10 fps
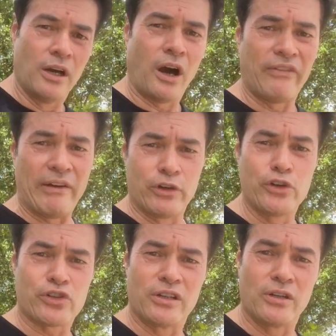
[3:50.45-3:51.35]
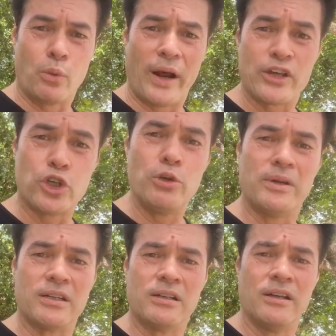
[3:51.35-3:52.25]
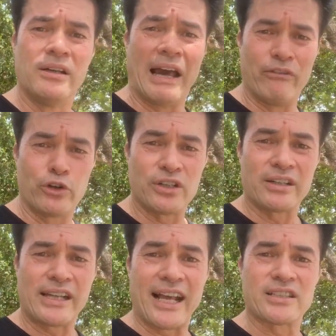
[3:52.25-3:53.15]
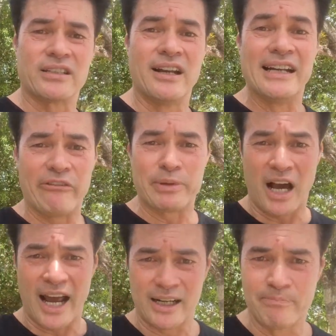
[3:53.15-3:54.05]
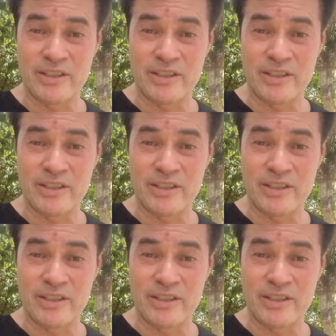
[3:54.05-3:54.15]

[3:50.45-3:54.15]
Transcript: of evolution where human evolution gets left behind.